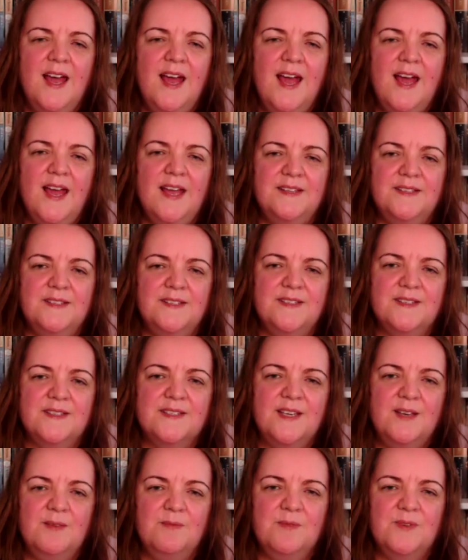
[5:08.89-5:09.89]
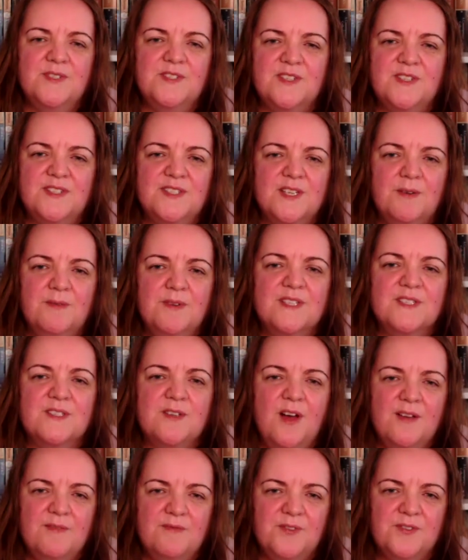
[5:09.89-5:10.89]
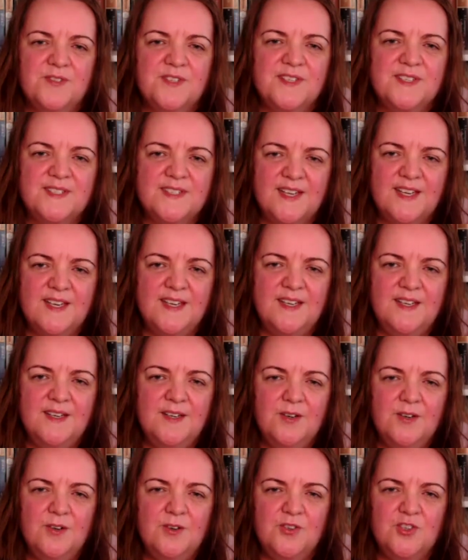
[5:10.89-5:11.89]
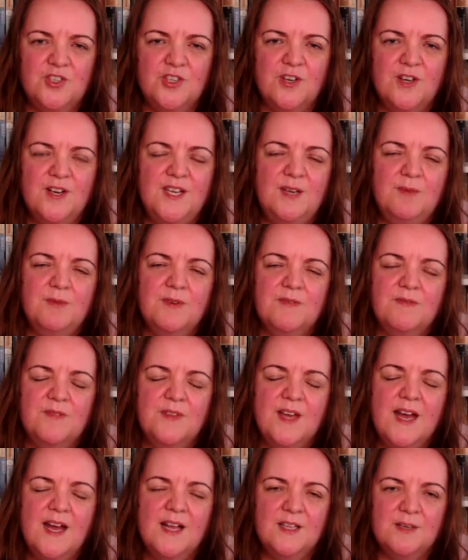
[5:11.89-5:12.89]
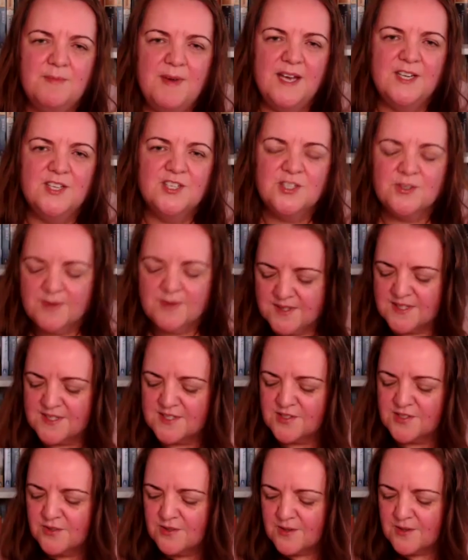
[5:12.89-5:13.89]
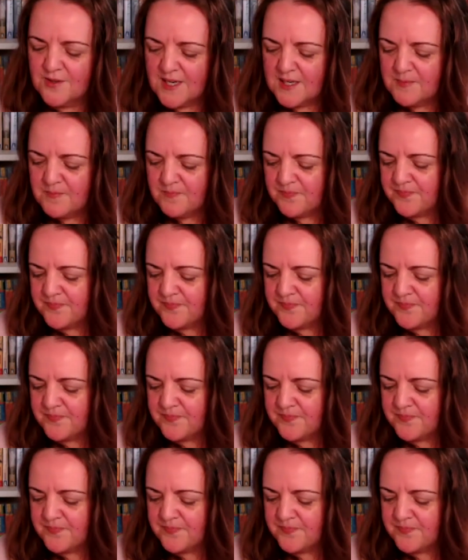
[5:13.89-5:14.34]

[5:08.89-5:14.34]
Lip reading: And it was just so insightful to see her journey with the alopecia in the story.